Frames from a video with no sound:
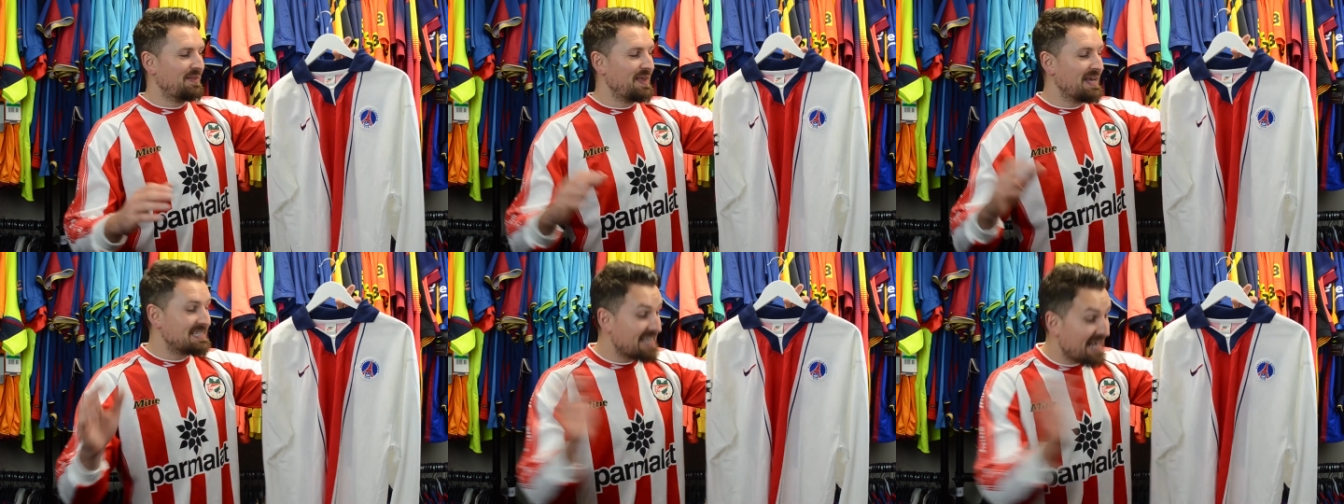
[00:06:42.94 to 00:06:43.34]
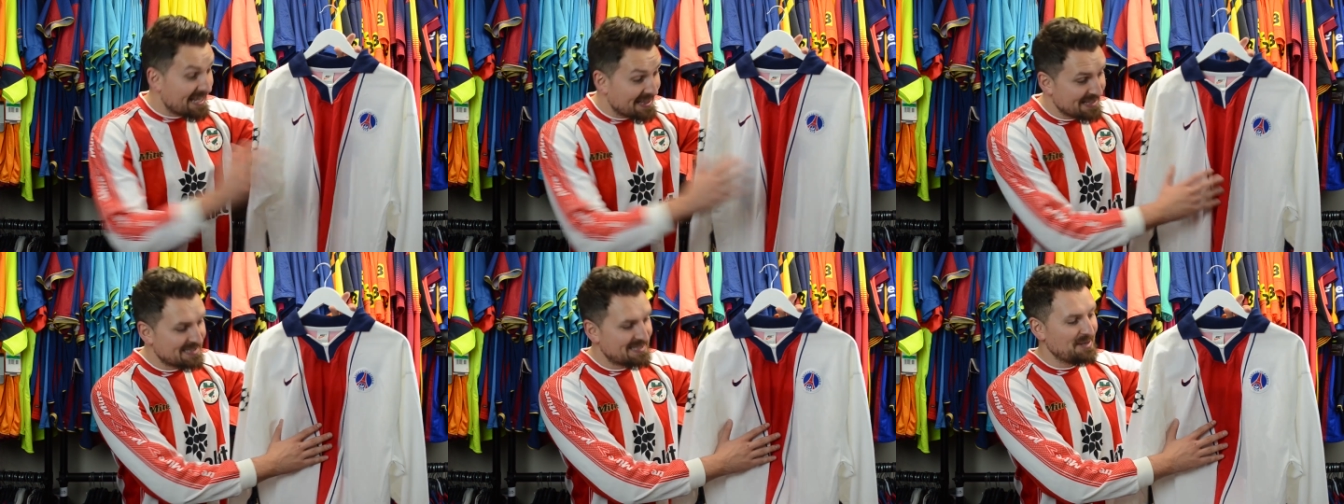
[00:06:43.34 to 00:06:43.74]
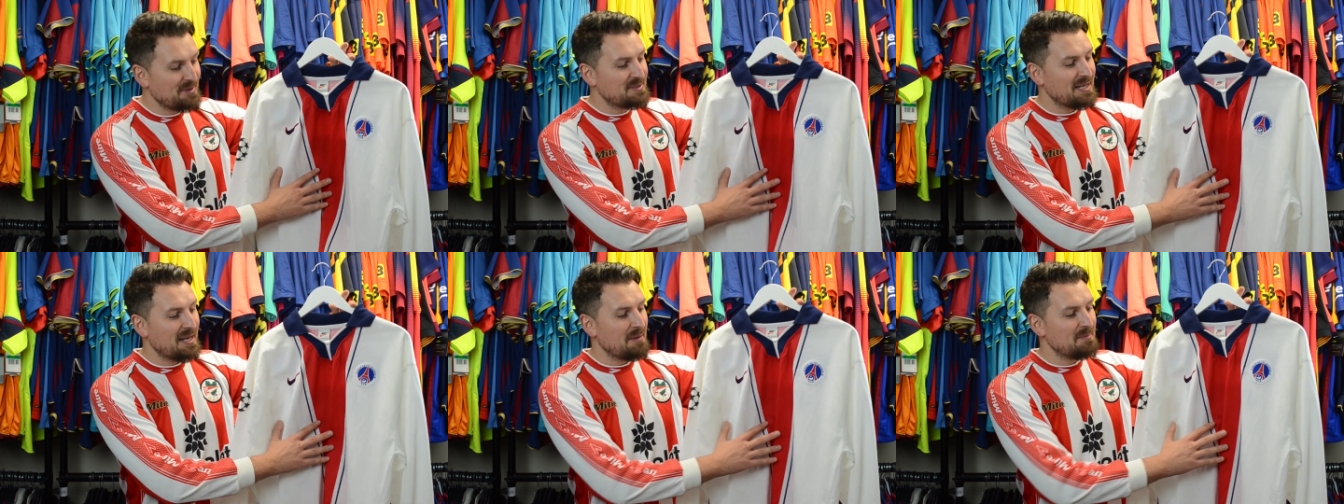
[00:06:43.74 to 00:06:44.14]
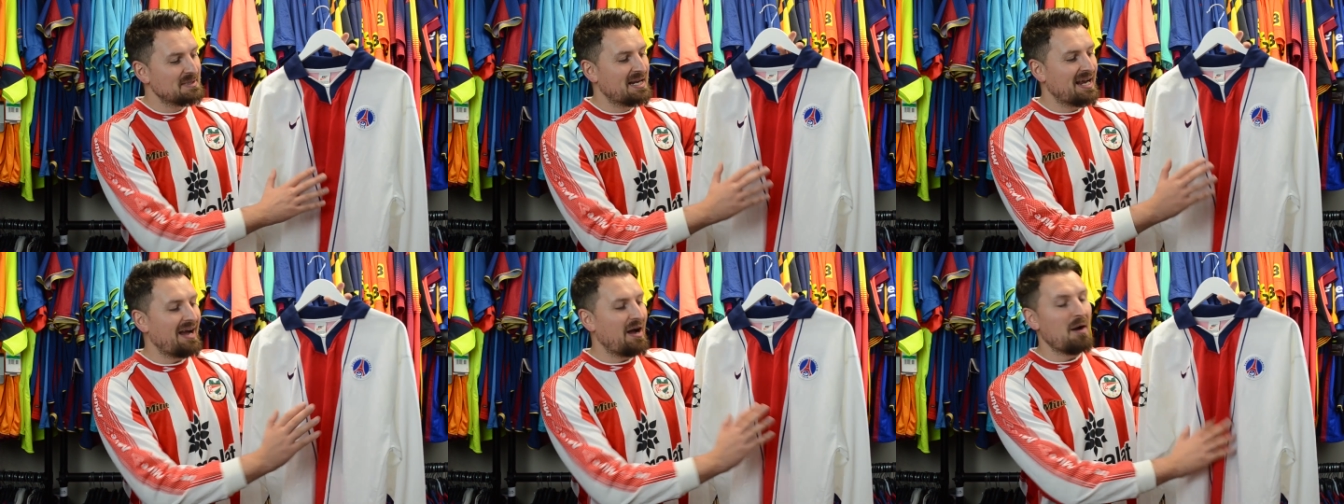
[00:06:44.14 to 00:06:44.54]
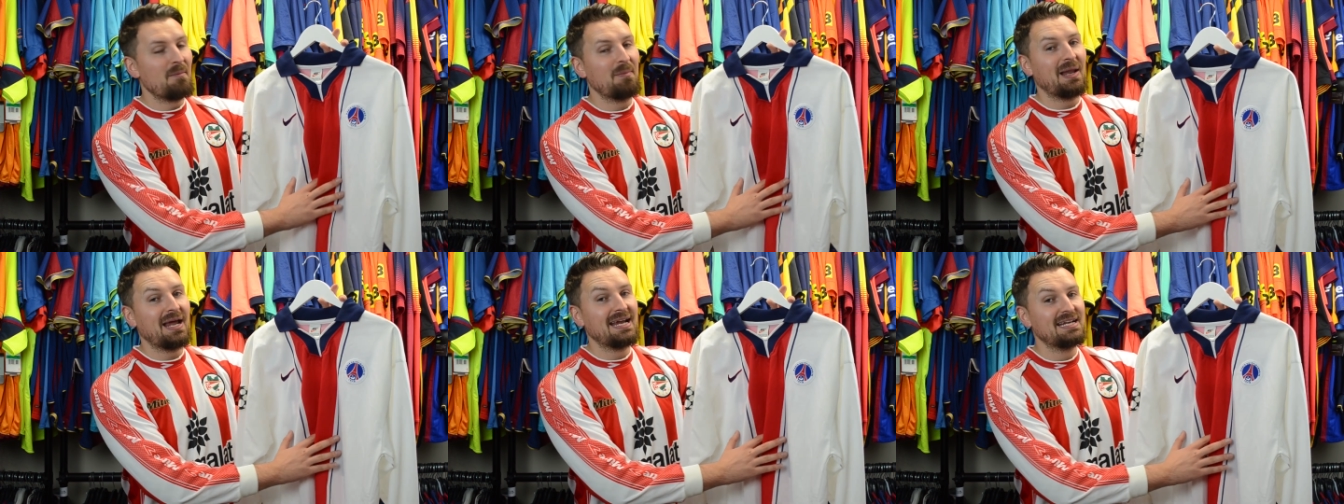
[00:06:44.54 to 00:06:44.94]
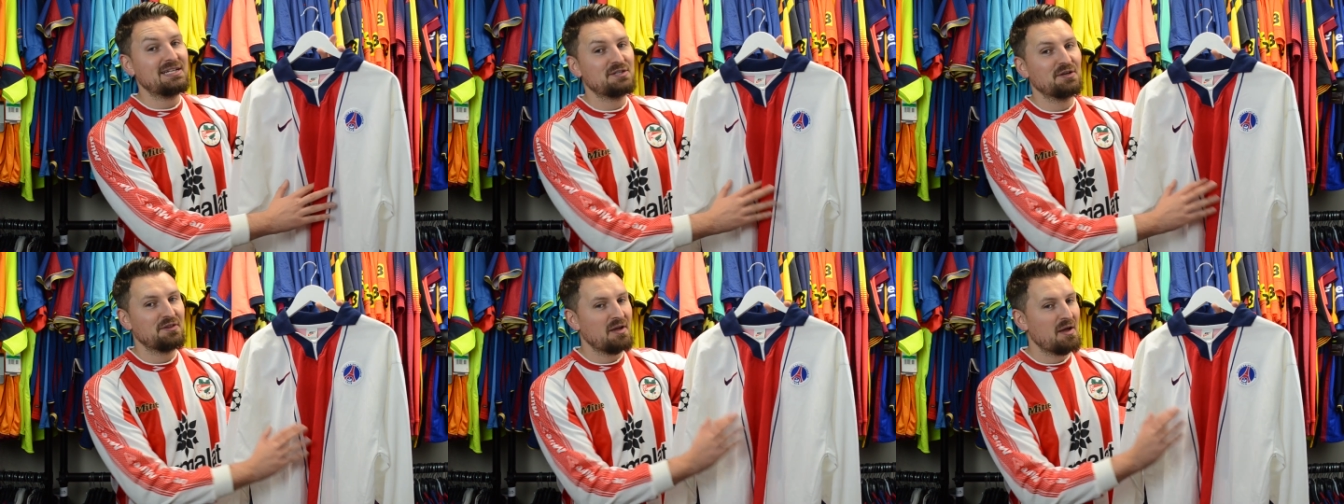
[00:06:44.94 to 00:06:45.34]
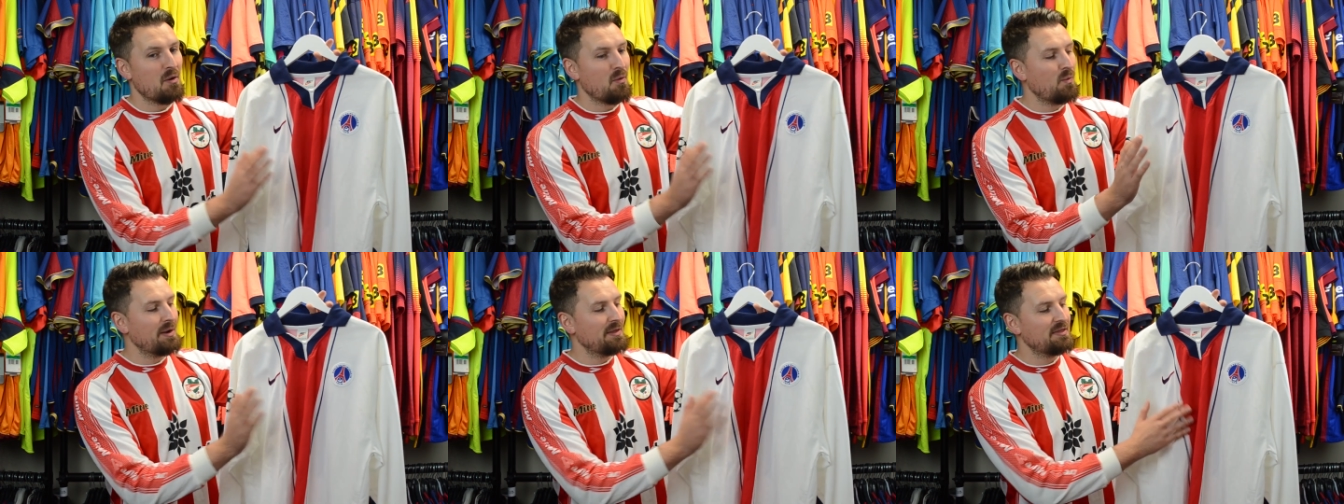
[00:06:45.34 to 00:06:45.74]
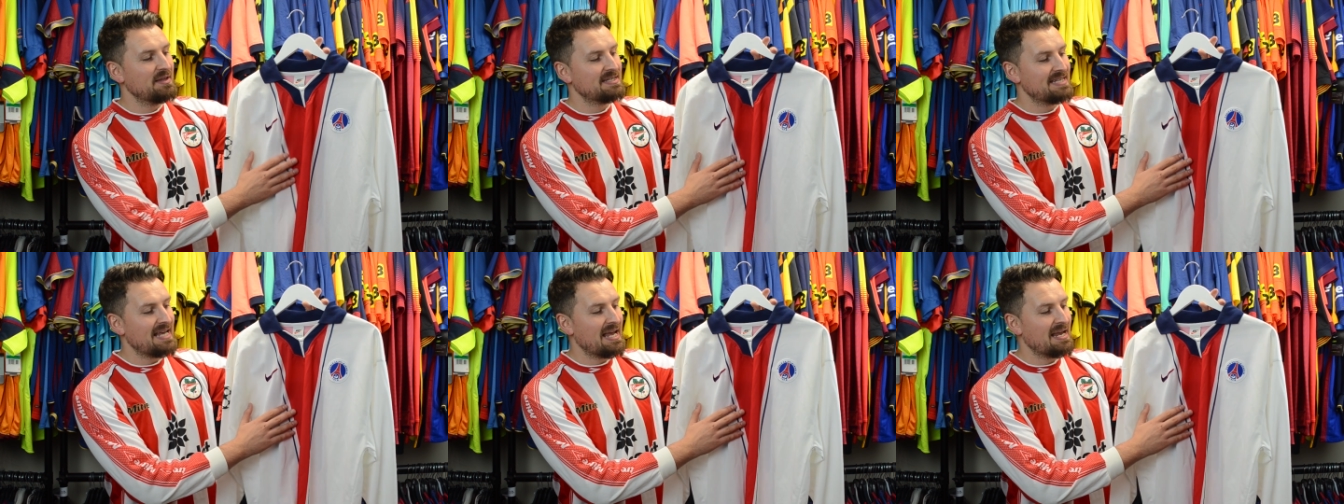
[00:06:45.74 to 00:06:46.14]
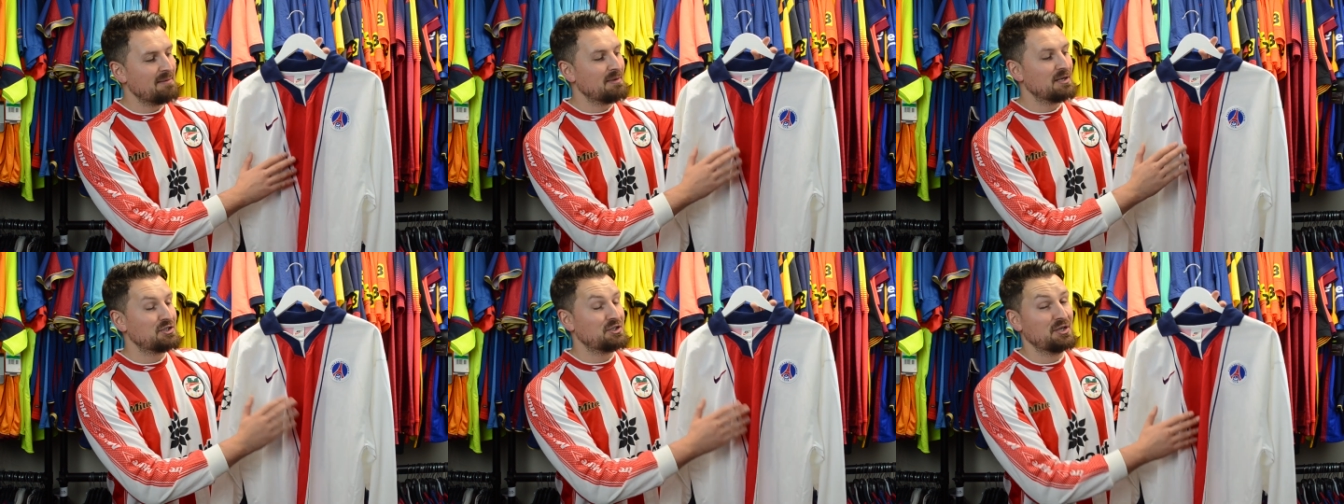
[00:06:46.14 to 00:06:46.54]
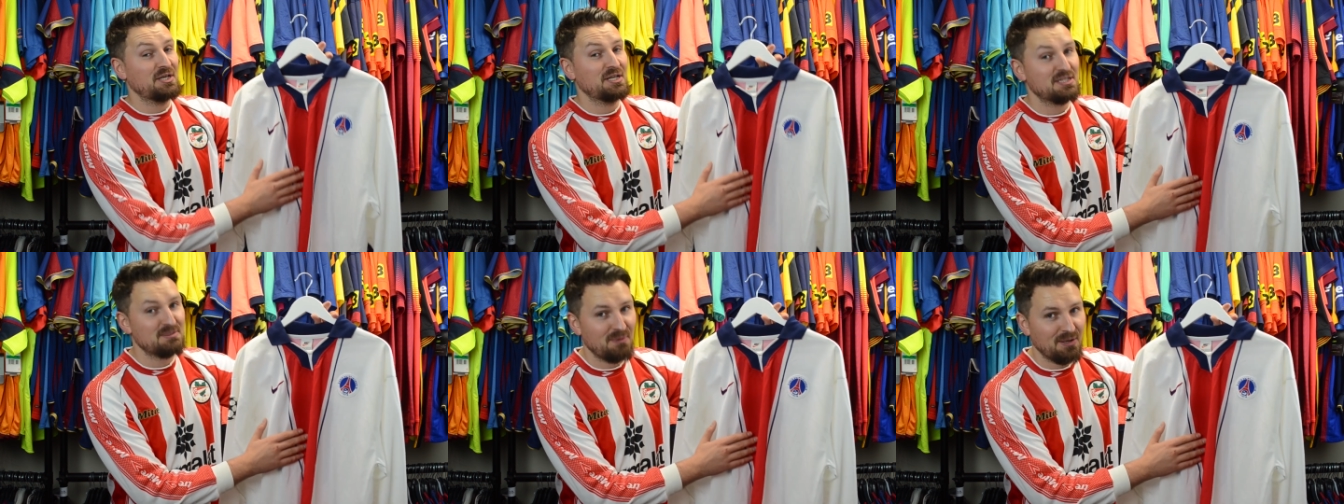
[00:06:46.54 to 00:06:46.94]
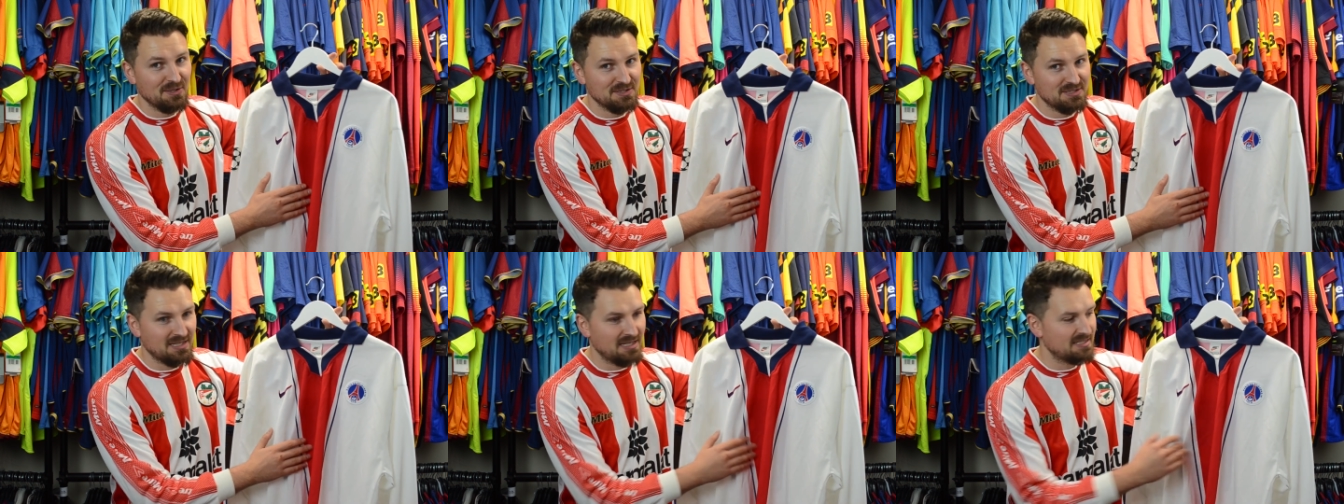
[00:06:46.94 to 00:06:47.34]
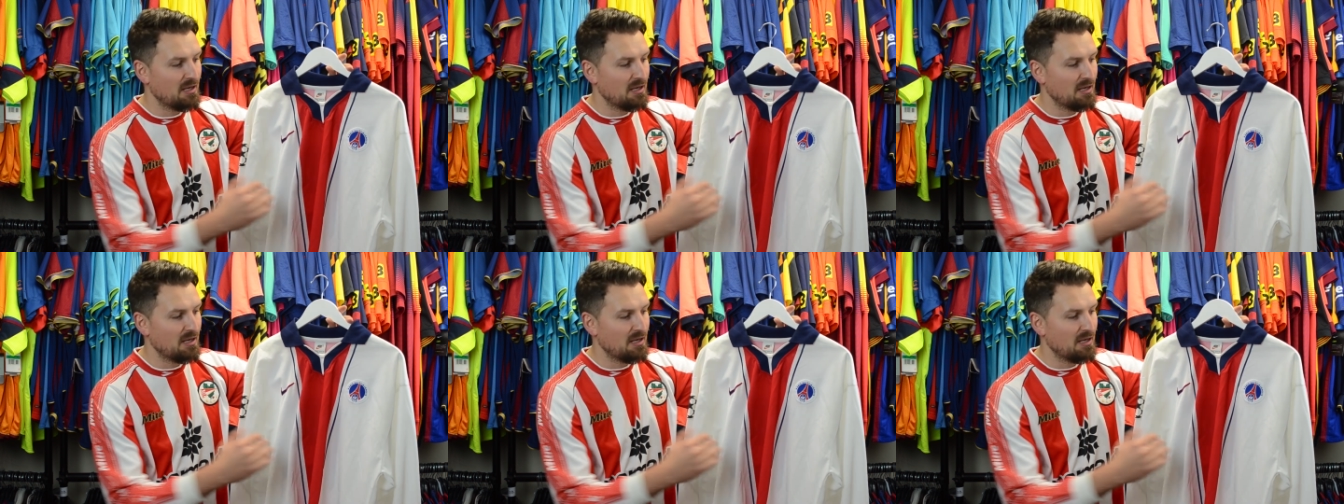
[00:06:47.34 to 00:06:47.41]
They say that two teams can't play each other with the same shirt sponsor.